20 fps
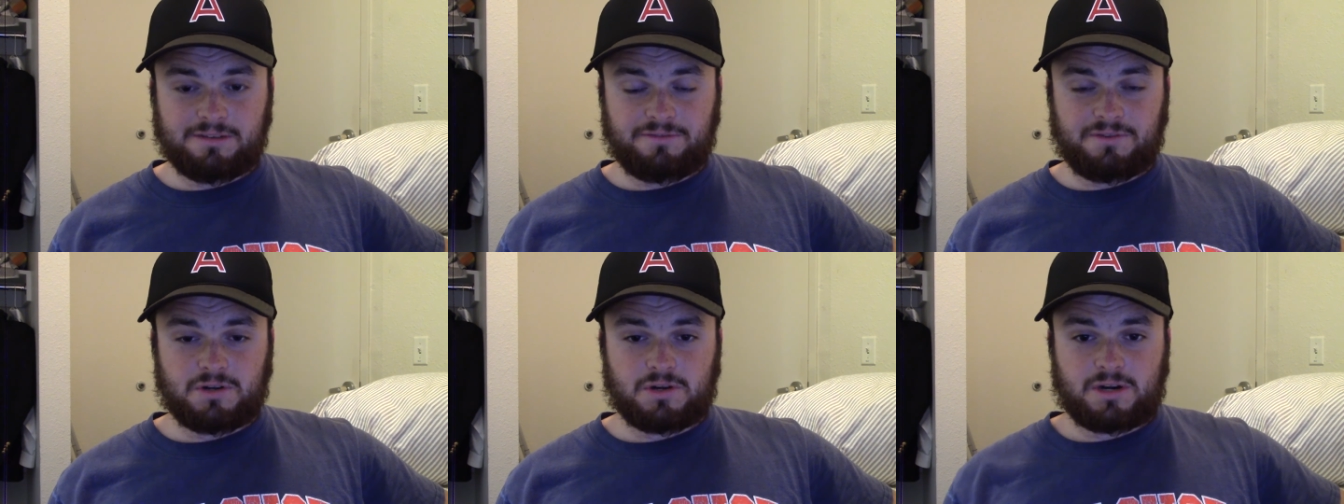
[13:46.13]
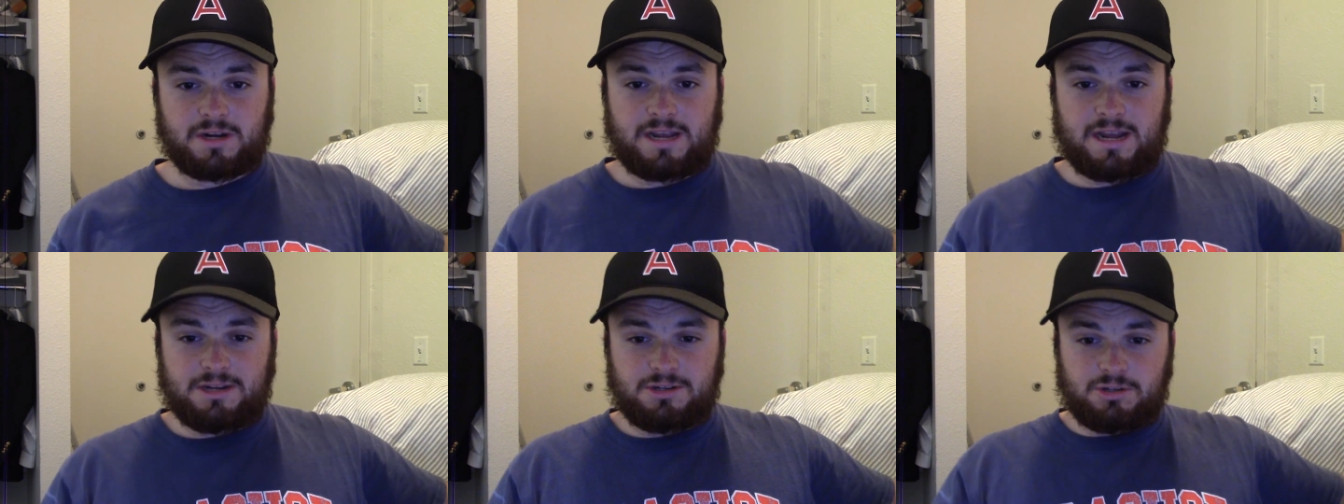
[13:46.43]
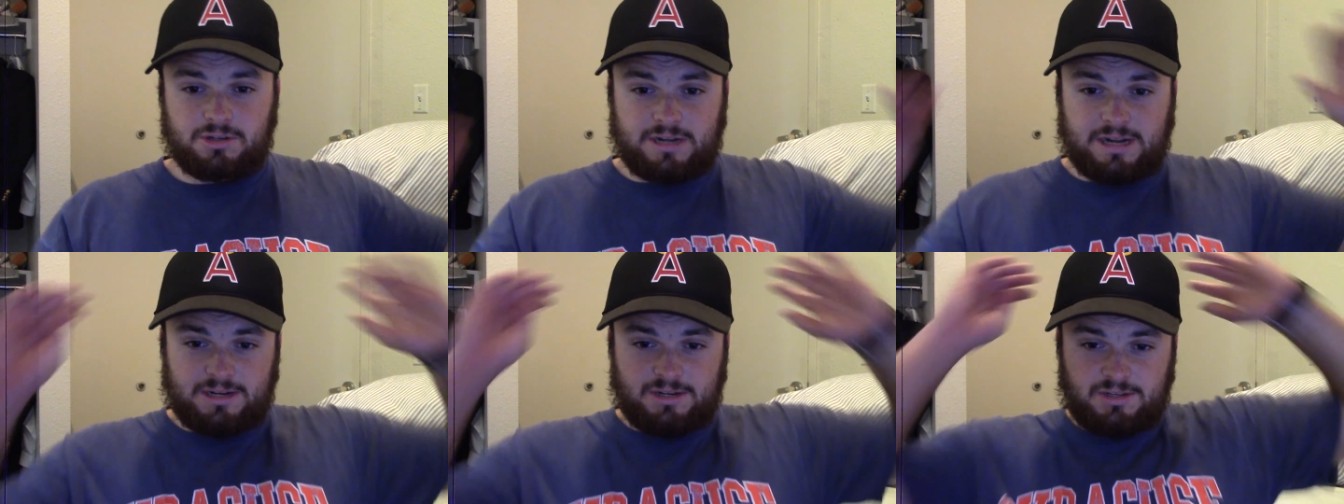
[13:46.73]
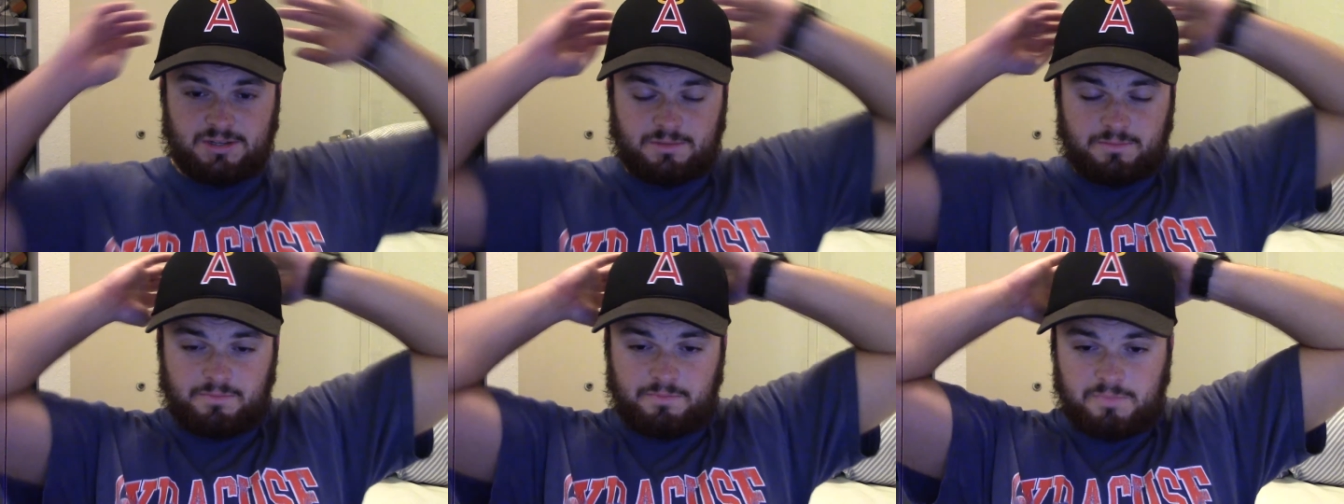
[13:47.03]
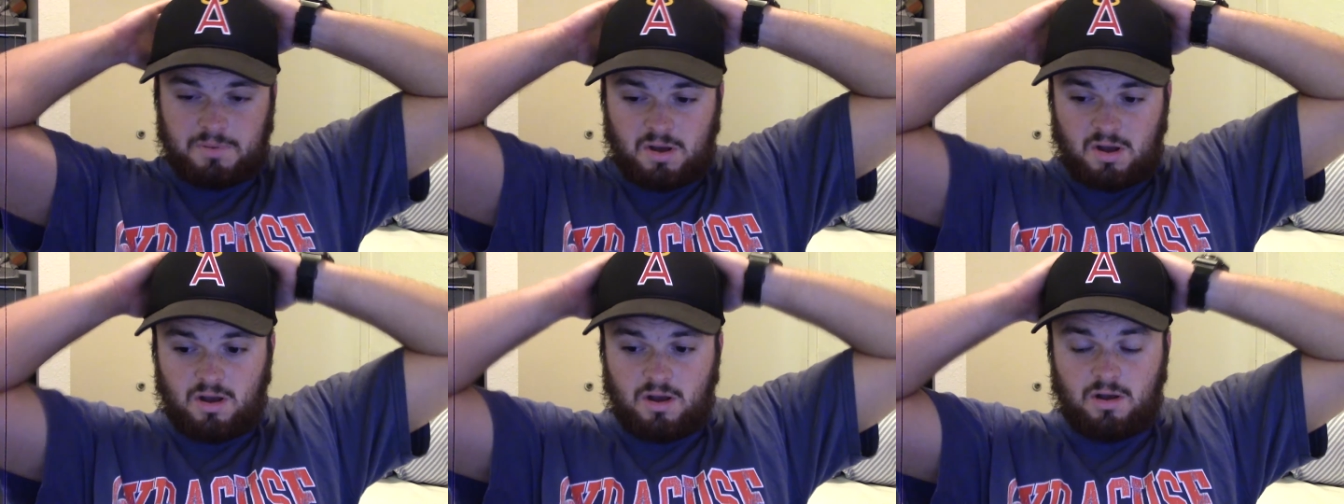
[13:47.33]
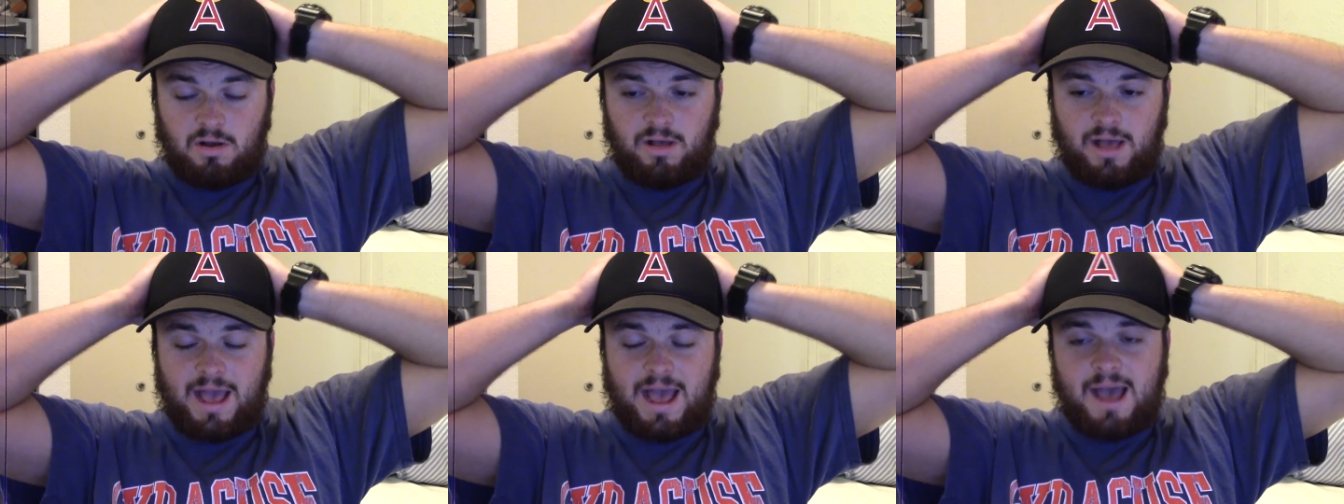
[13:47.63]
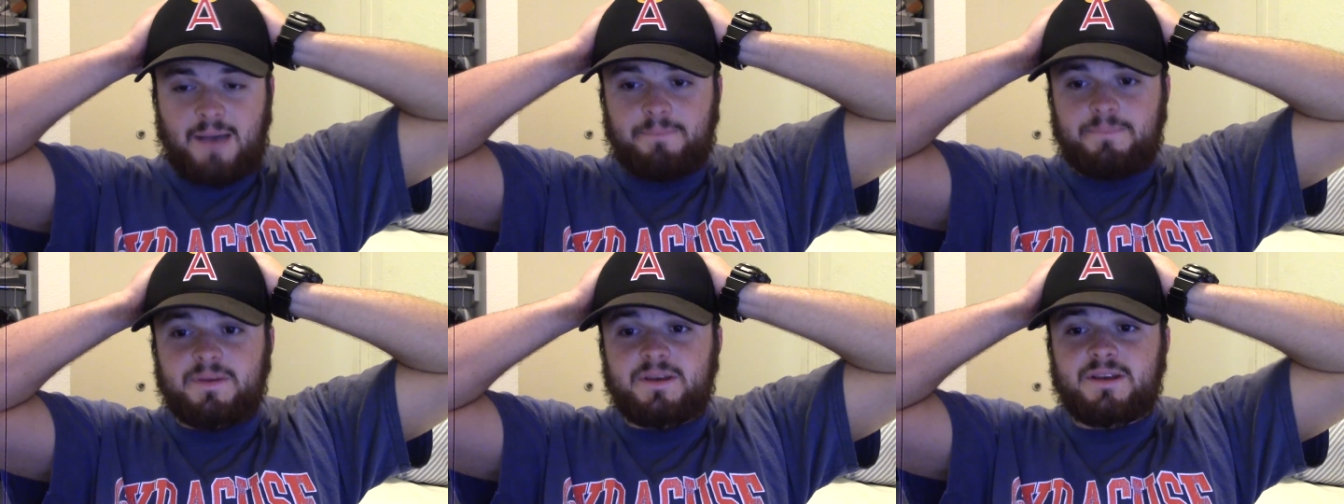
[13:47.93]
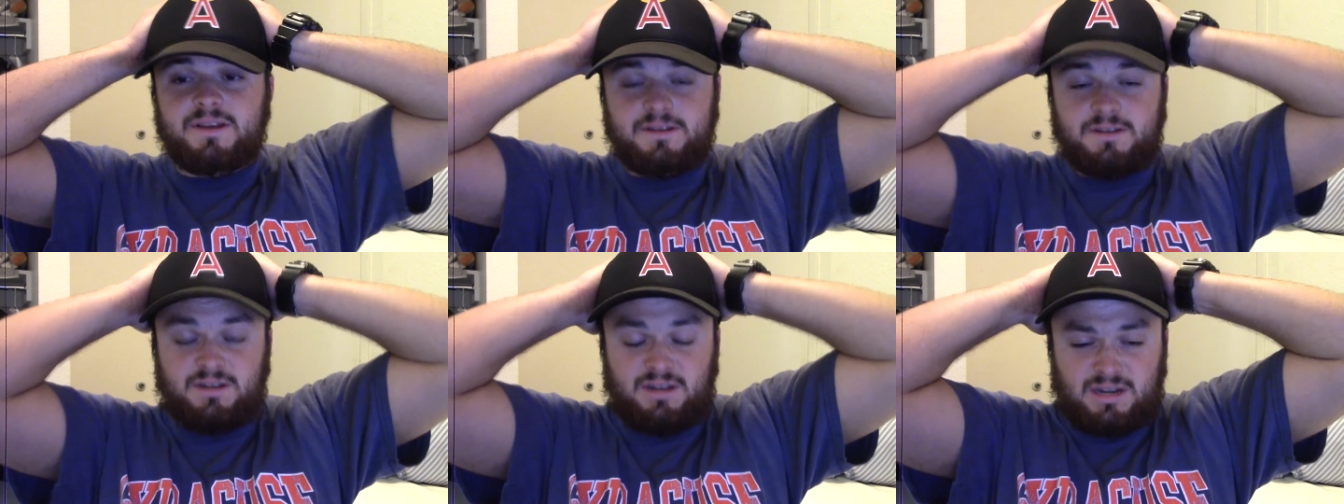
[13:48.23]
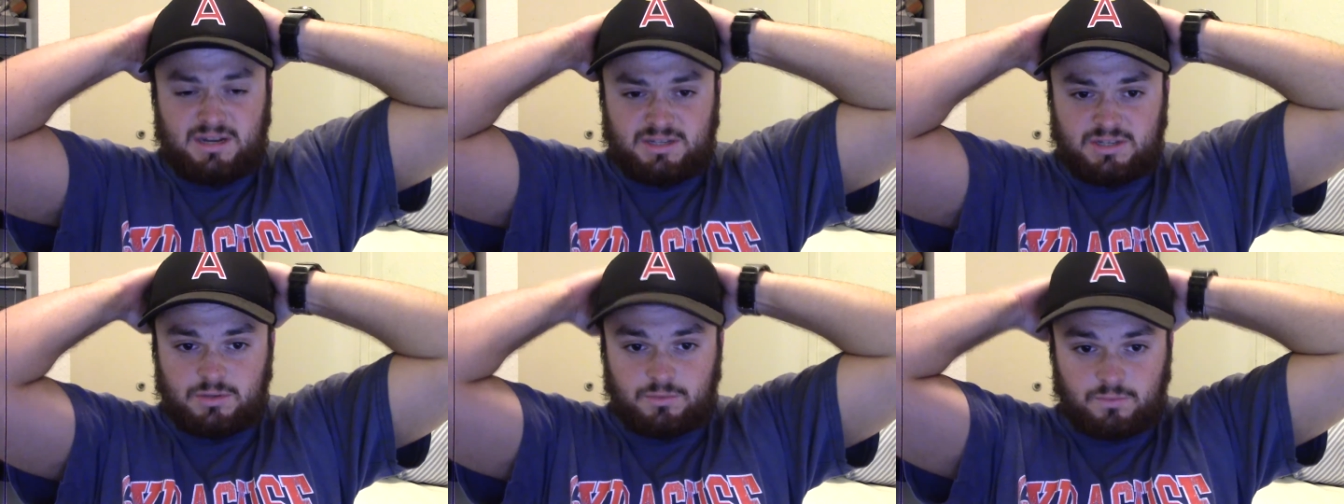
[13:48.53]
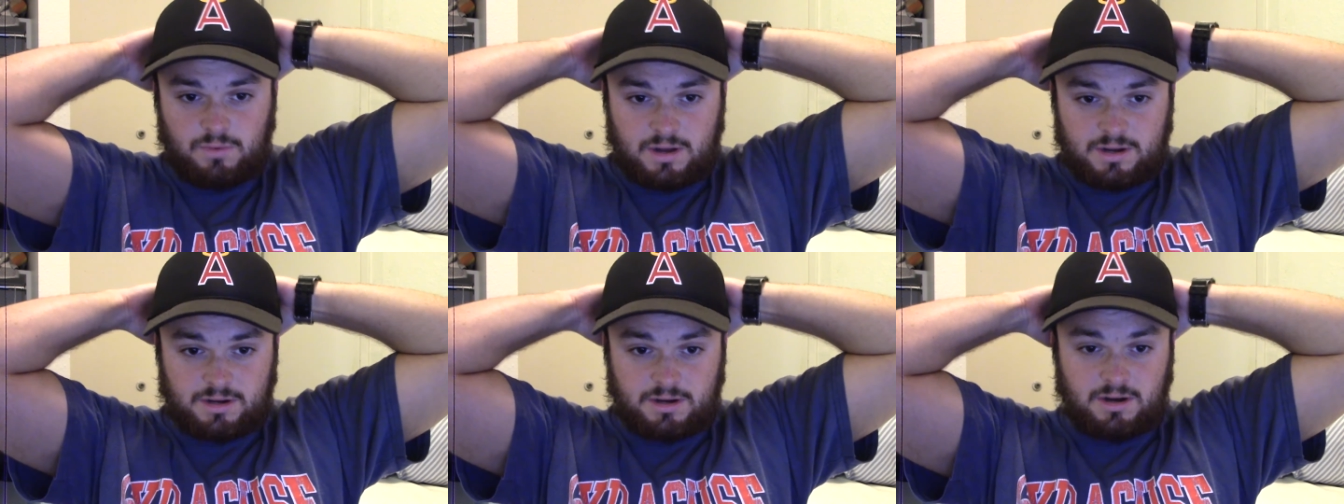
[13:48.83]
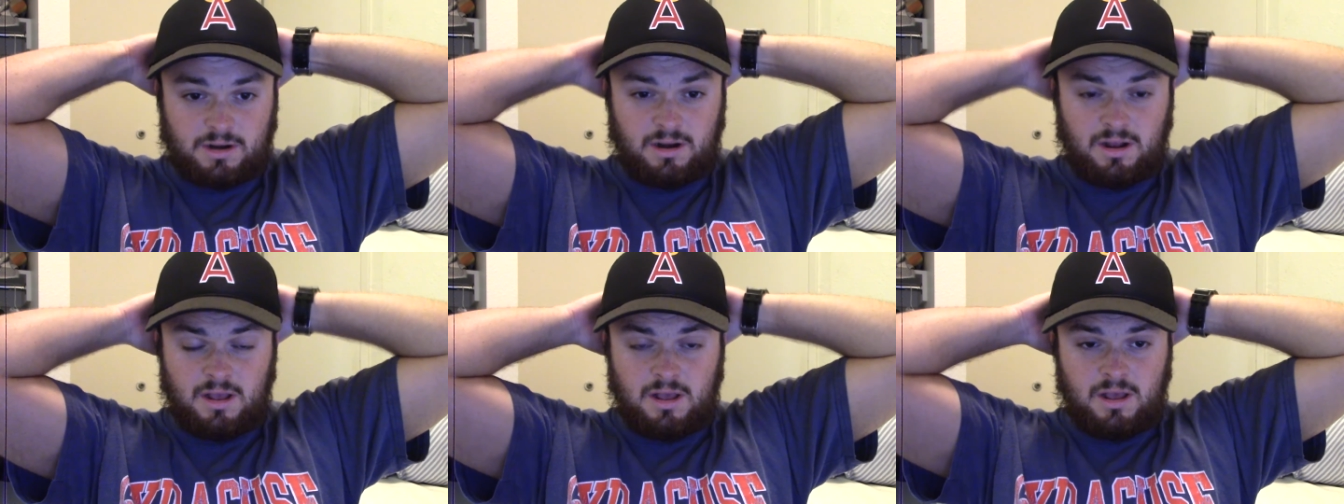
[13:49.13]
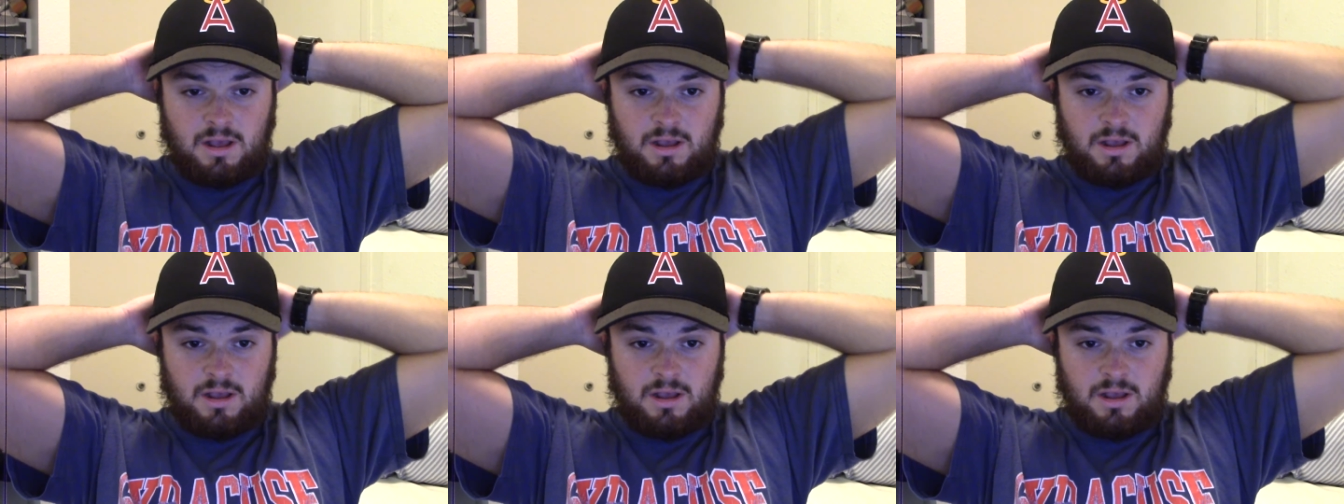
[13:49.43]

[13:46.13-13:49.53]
If you're a catcher, catch the ball happened because the runner